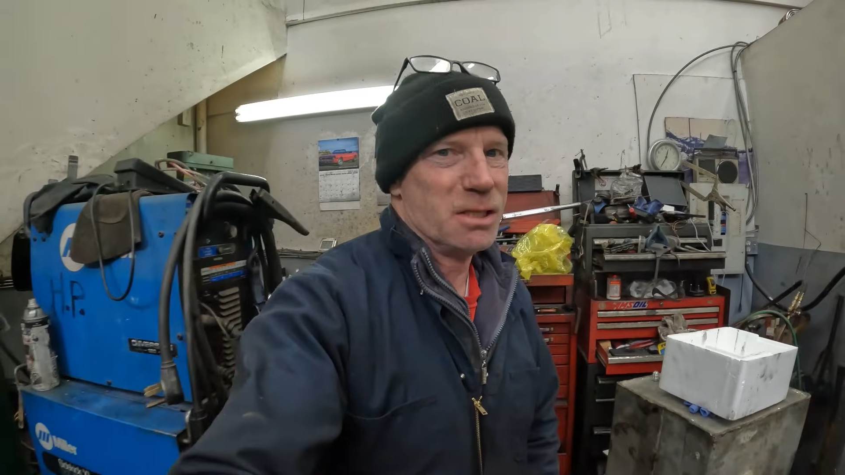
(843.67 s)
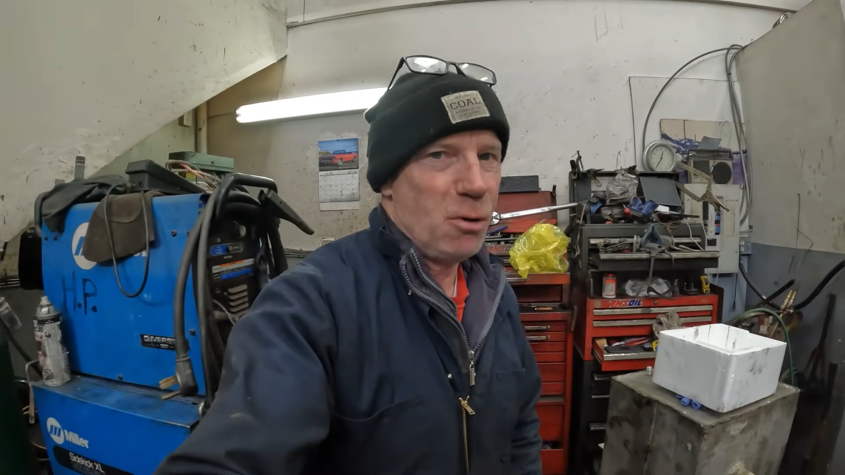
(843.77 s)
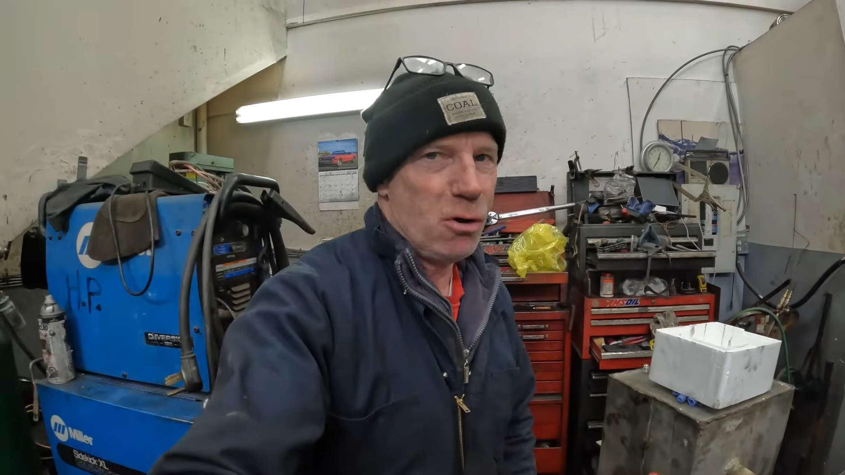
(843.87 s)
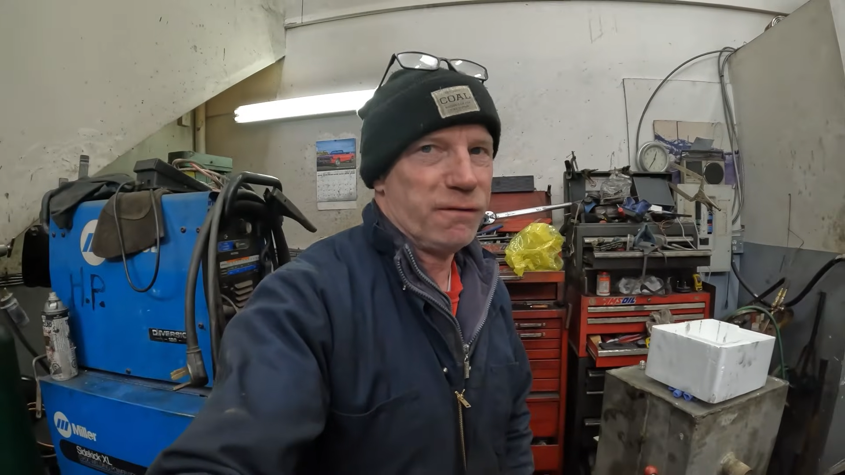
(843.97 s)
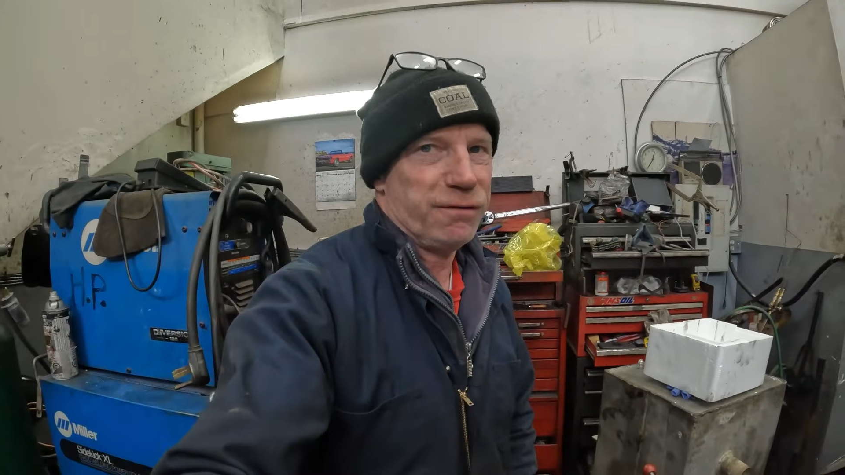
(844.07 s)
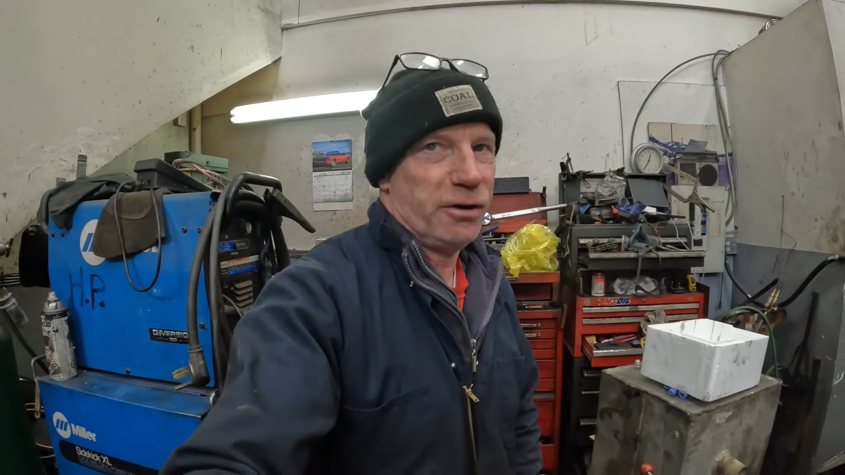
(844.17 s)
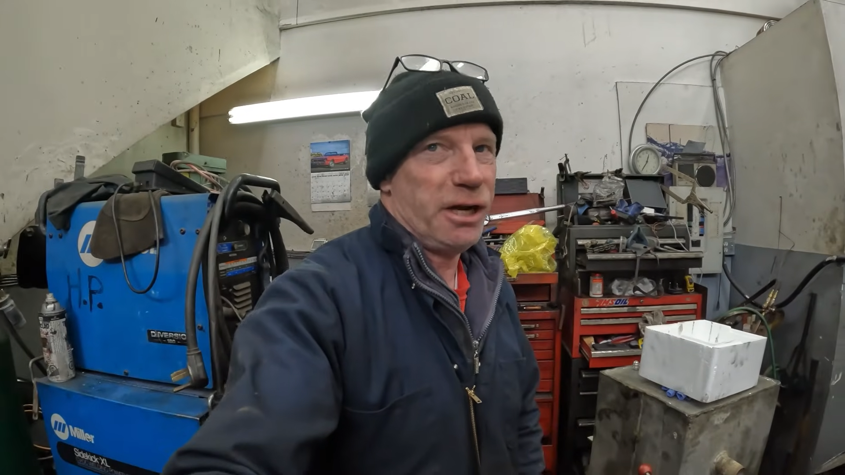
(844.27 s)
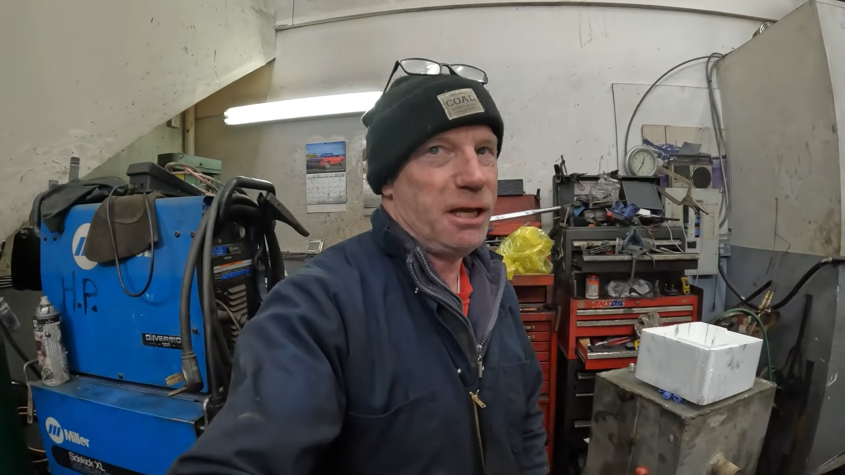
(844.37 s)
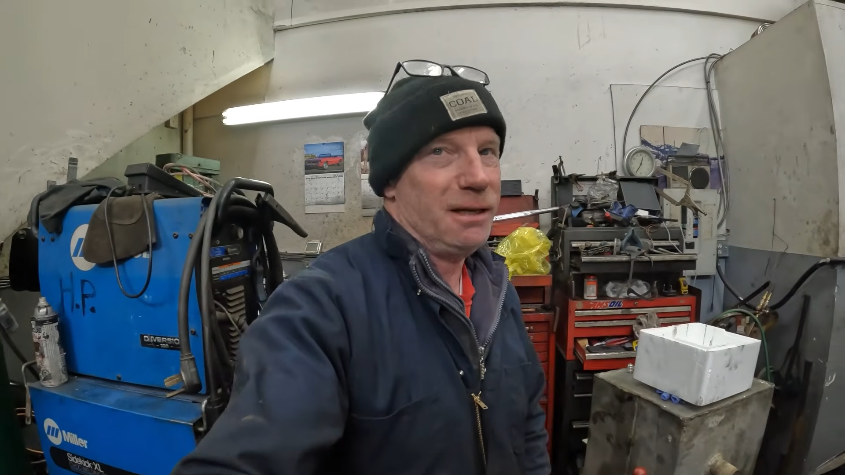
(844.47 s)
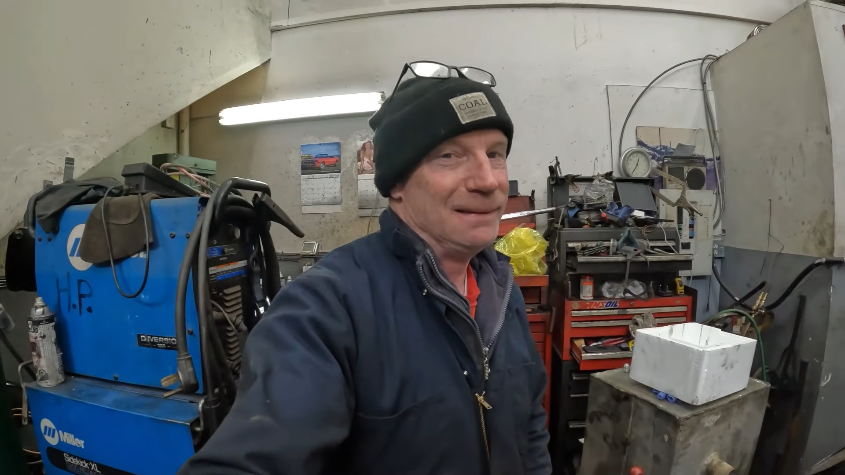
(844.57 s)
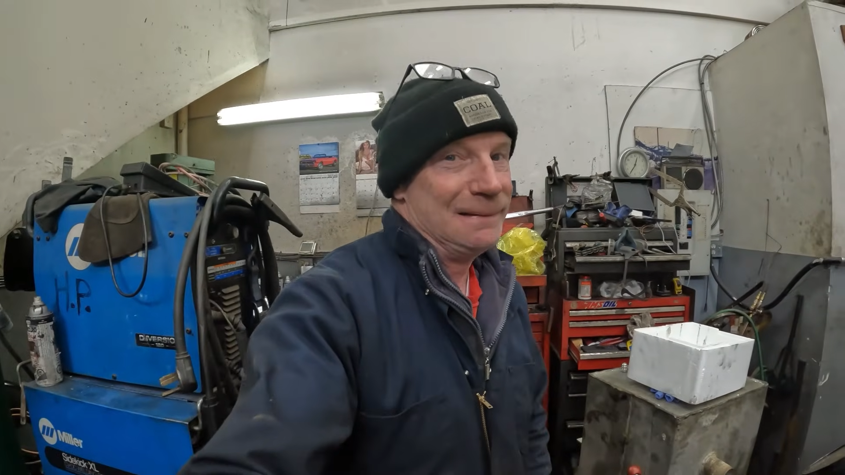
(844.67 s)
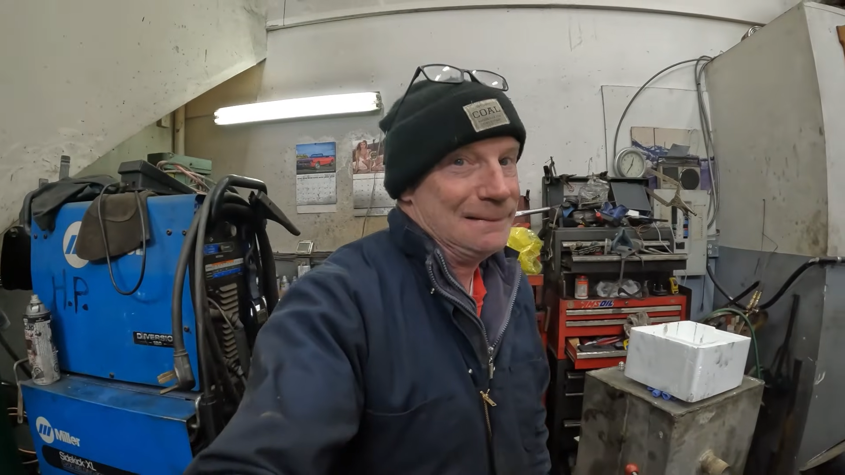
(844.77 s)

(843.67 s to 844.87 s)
smoke-free